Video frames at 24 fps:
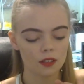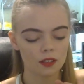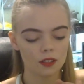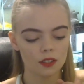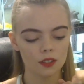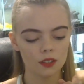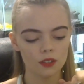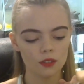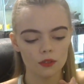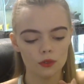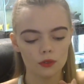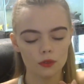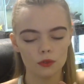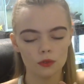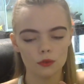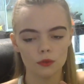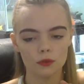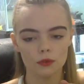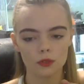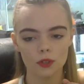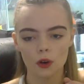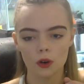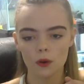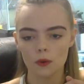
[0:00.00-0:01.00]
you
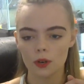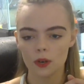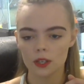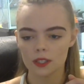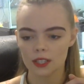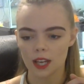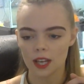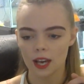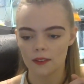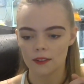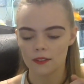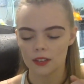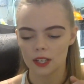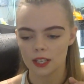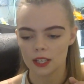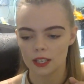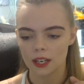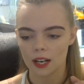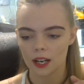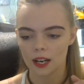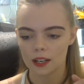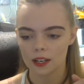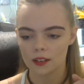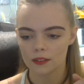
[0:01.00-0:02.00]
don't want to have any
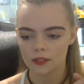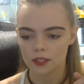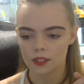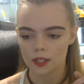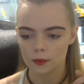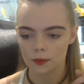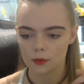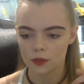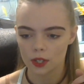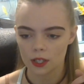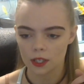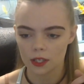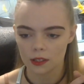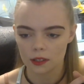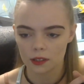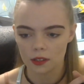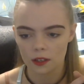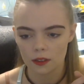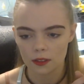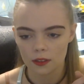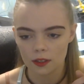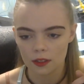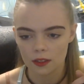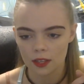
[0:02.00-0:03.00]
kind of substrate in
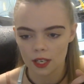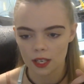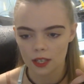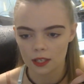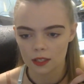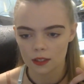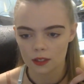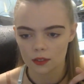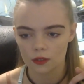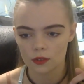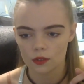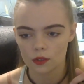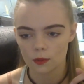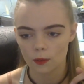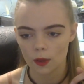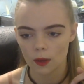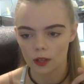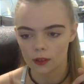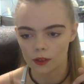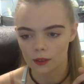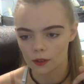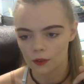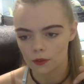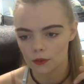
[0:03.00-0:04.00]
there that they can
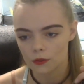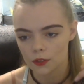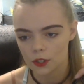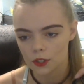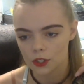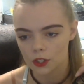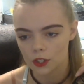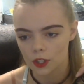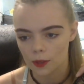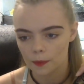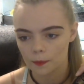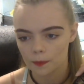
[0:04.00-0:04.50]
swallow for sure.